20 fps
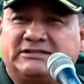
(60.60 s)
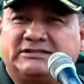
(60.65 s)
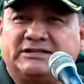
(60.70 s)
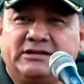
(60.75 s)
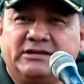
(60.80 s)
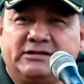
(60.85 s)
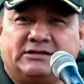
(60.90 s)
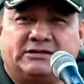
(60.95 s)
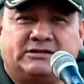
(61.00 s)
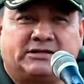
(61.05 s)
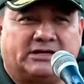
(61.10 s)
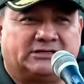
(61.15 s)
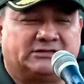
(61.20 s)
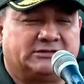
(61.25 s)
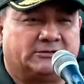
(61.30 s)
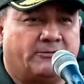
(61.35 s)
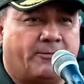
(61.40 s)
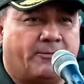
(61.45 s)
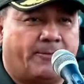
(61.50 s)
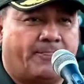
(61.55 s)

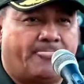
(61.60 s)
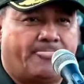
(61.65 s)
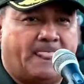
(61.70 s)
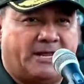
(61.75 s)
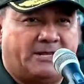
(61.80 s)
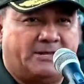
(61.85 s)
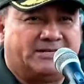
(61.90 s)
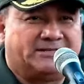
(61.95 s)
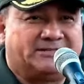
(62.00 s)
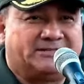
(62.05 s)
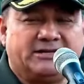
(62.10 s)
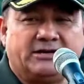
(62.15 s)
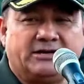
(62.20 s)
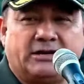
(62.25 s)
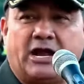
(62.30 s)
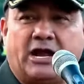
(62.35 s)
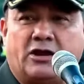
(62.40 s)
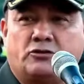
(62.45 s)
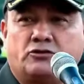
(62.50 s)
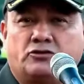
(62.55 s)
Manzanares and his friends
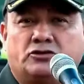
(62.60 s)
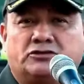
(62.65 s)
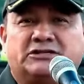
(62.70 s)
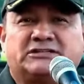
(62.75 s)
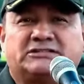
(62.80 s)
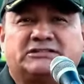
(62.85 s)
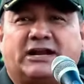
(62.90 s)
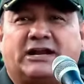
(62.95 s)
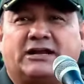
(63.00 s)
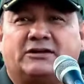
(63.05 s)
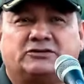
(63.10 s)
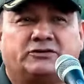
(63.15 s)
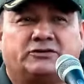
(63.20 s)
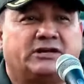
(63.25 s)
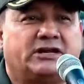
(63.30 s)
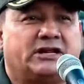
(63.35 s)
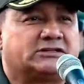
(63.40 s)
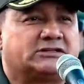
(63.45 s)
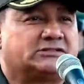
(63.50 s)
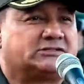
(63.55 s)
decided to invite the
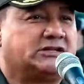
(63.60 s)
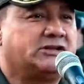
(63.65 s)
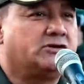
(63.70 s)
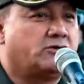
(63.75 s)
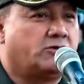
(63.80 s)
women